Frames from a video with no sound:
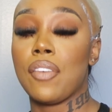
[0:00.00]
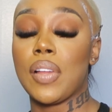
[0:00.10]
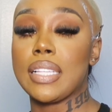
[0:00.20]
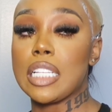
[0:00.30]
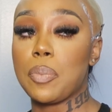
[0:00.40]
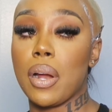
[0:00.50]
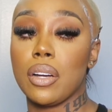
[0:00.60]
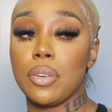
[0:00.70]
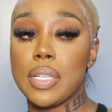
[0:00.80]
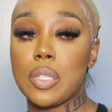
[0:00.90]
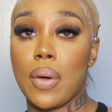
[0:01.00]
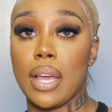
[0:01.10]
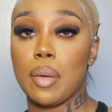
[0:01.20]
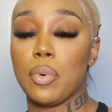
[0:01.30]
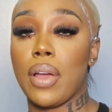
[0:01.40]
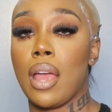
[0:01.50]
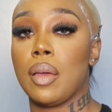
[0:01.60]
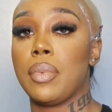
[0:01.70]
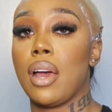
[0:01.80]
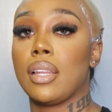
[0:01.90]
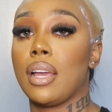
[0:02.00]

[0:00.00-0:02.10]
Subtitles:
I feel like that's part of the reason why I am the way I am now.